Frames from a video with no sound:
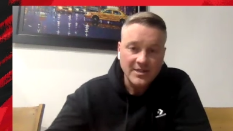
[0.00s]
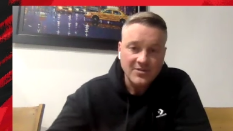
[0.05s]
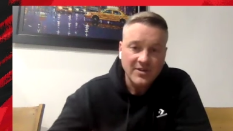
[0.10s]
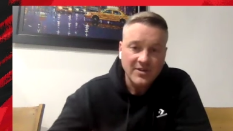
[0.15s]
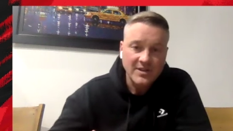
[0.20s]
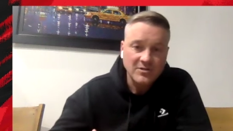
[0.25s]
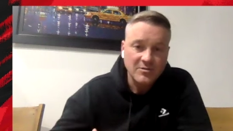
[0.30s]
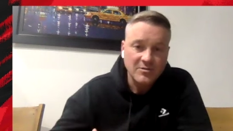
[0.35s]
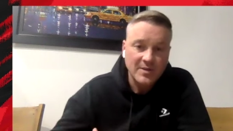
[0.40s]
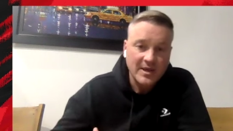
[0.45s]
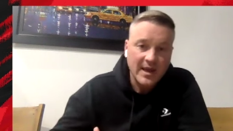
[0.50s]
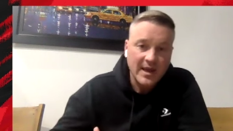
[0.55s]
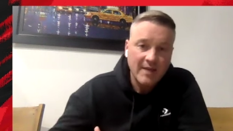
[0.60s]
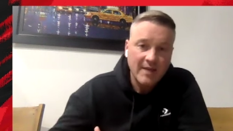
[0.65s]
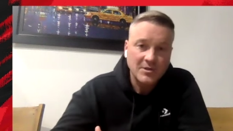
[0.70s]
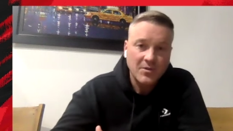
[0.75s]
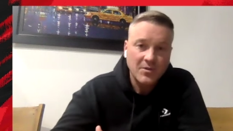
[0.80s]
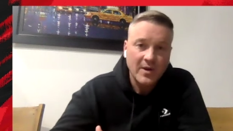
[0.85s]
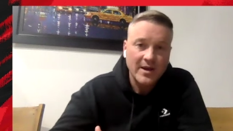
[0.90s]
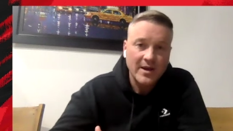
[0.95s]
fans would be
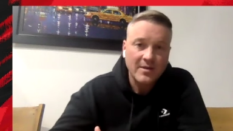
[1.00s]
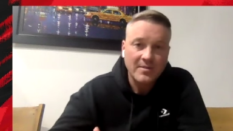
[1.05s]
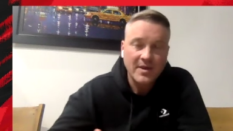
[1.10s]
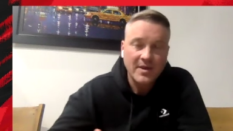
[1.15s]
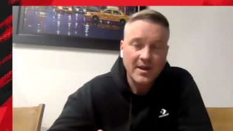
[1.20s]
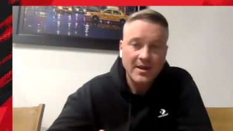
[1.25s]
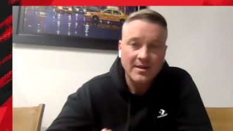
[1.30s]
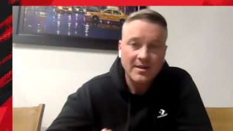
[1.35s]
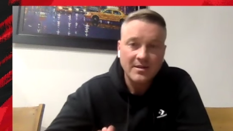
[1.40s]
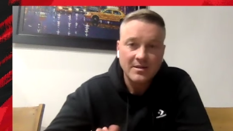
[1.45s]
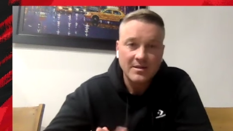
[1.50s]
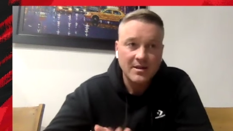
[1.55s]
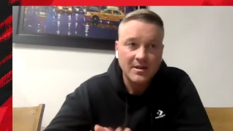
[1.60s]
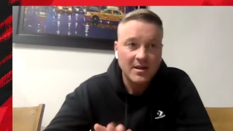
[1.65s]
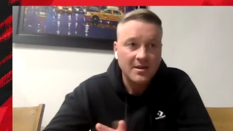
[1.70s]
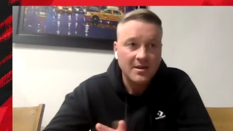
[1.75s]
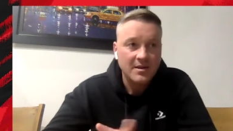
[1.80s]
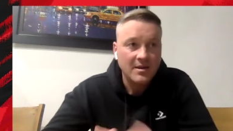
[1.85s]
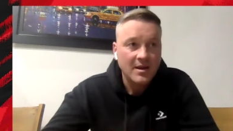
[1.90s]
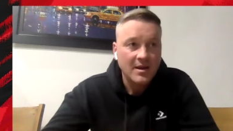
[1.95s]
kept away up the hill.
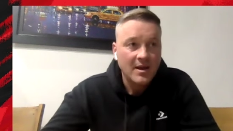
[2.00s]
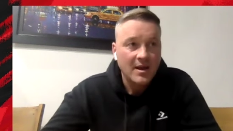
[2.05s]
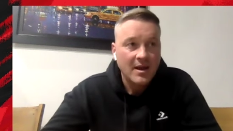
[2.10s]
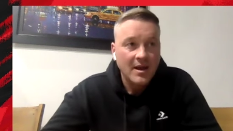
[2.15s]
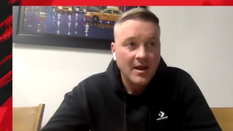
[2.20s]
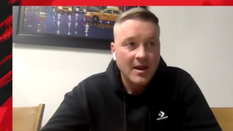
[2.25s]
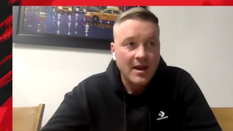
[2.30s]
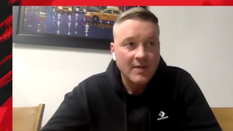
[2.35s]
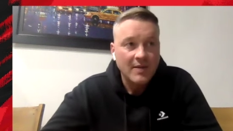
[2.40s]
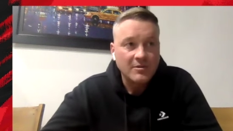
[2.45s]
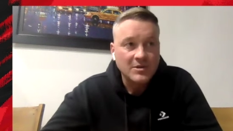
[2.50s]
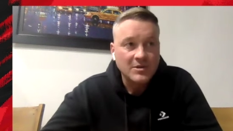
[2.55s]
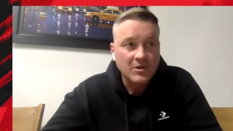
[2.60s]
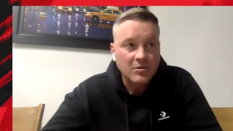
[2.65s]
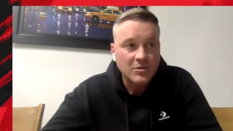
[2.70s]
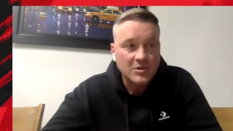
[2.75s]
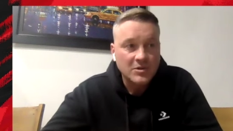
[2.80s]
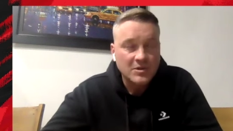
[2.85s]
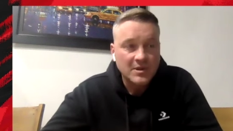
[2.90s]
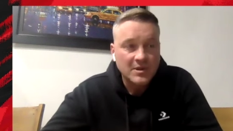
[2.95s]
And it
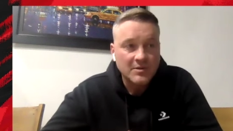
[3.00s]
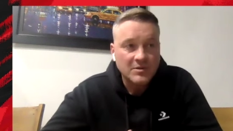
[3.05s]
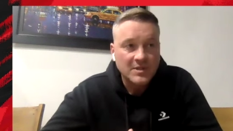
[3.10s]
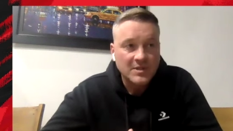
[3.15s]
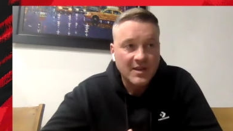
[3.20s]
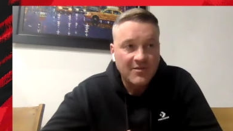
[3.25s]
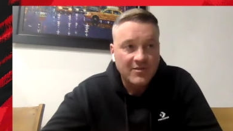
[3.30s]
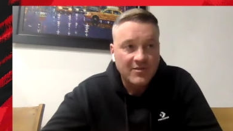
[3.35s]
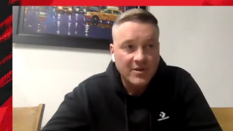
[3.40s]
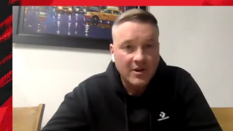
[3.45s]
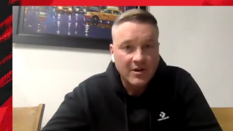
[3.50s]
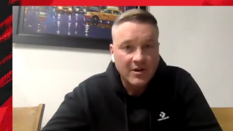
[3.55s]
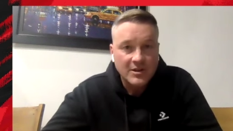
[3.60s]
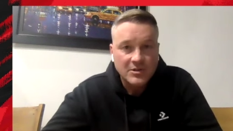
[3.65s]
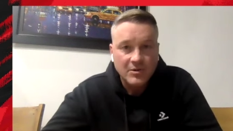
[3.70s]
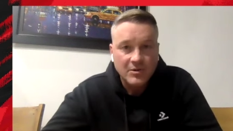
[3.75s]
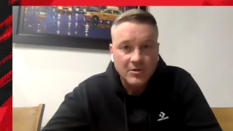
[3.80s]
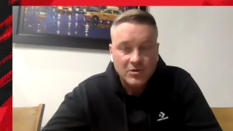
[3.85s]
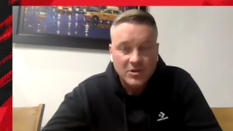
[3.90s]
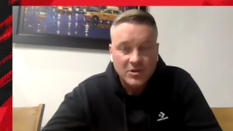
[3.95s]
was different going
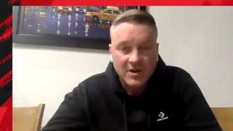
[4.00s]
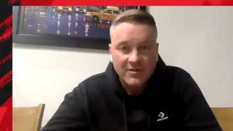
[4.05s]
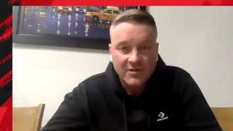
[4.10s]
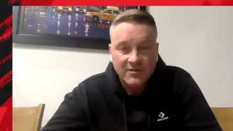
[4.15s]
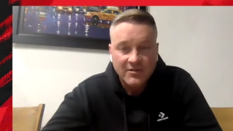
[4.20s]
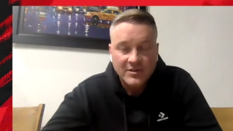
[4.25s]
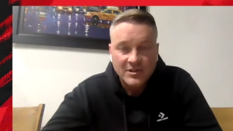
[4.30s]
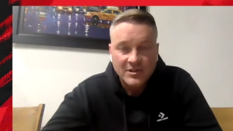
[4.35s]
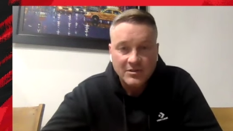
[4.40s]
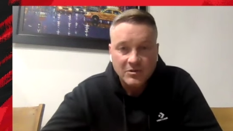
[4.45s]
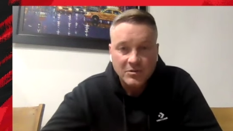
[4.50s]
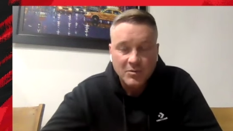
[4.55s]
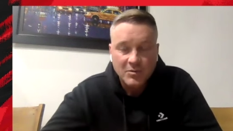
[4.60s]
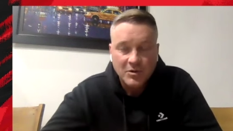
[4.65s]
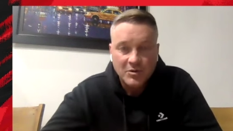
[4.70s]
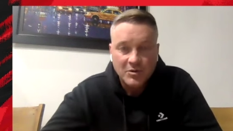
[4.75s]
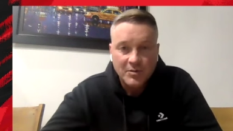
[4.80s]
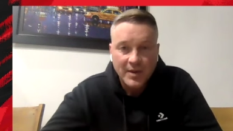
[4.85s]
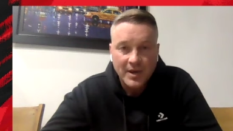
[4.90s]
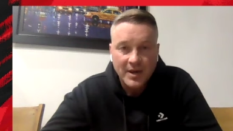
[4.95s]
to Old Trafford. Obviously, it was
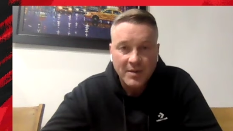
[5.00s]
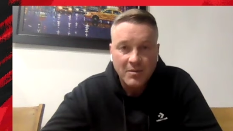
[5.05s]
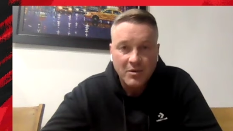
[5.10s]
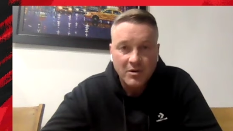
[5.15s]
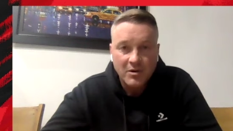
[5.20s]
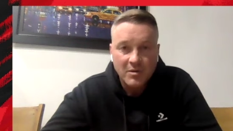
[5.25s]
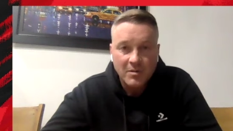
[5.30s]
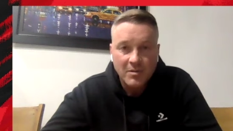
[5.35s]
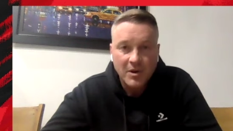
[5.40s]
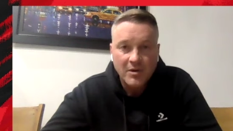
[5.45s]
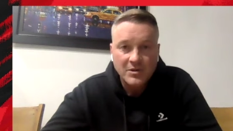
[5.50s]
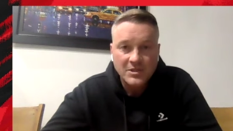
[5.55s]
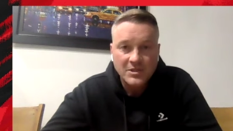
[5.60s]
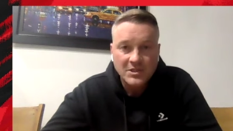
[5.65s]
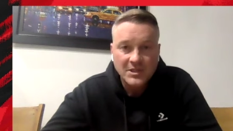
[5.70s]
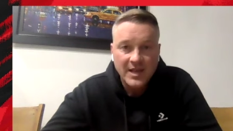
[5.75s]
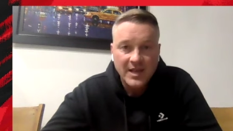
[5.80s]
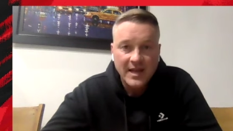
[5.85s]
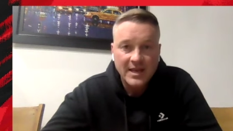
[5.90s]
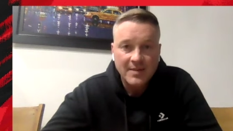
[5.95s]
much bigger, more imposing
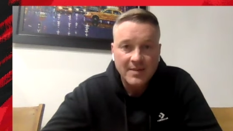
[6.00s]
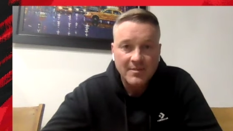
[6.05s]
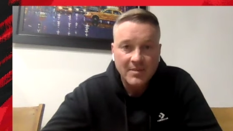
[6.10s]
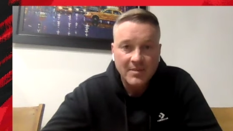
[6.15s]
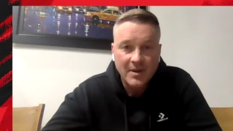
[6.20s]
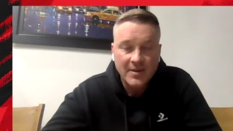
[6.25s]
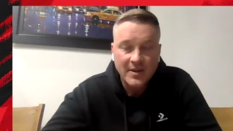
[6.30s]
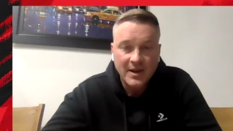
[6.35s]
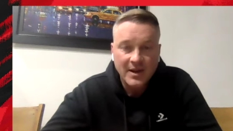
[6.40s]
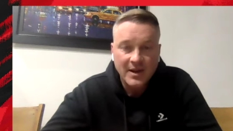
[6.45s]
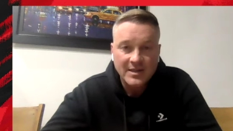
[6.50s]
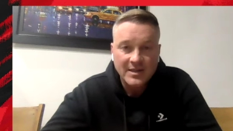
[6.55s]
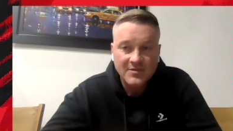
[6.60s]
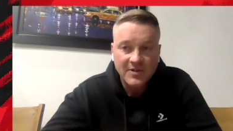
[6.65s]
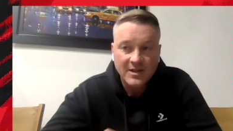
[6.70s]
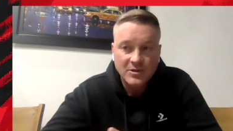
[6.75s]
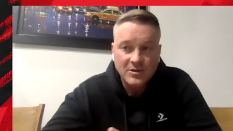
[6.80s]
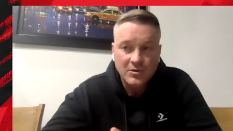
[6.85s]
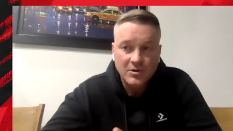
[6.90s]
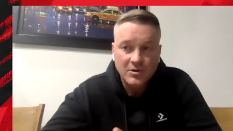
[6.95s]
stadium. And the Leeds
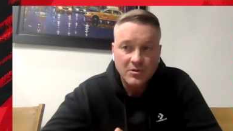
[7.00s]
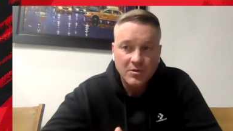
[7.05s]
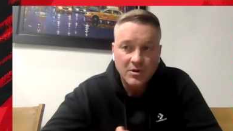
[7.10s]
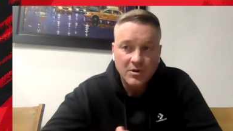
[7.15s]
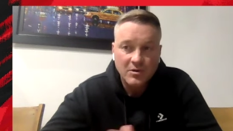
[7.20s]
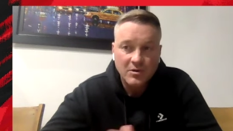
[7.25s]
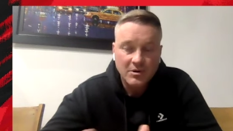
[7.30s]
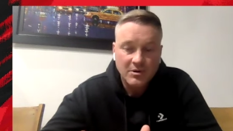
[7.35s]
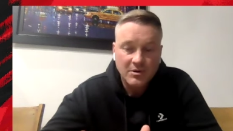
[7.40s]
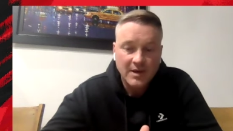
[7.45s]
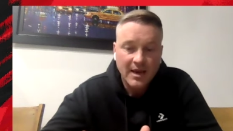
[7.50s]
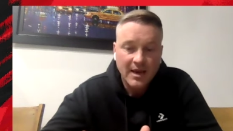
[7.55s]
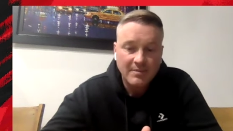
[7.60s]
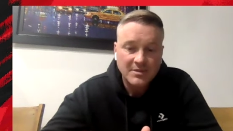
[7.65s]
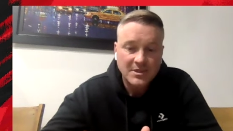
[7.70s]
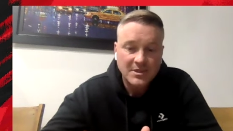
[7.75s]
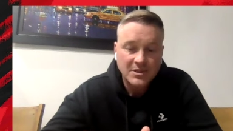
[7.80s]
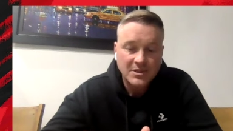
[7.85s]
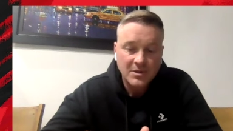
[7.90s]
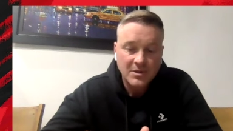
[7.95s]
fans were
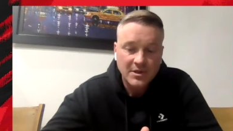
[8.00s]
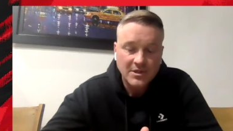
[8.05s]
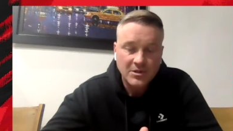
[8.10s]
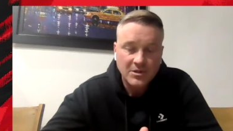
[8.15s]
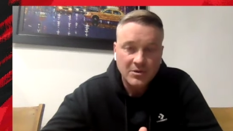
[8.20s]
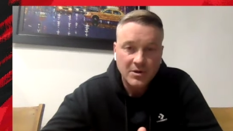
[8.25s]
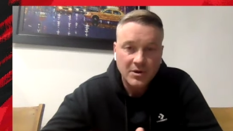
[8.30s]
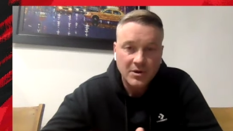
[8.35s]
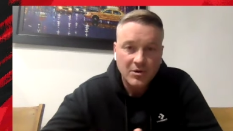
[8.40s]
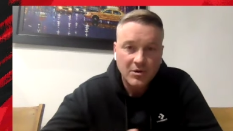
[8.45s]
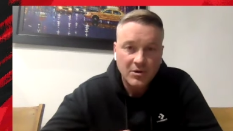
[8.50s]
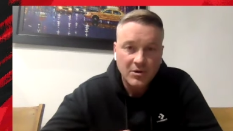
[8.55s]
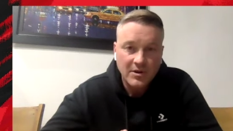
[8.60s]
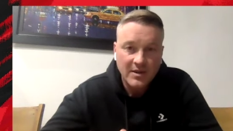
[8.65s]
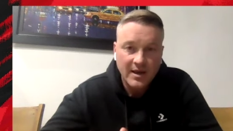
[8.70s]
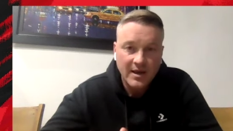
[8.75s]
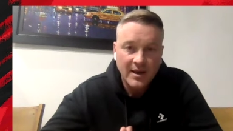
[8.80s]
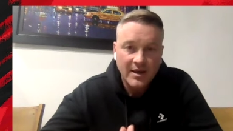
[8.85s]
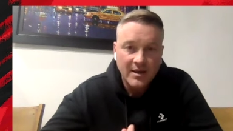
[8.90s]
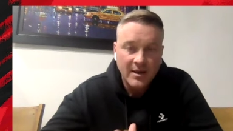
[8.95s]
kept into a corner
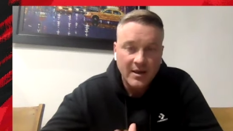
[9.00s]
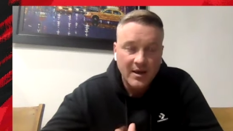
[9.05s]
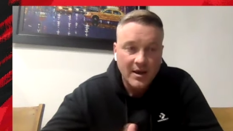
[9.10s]
there.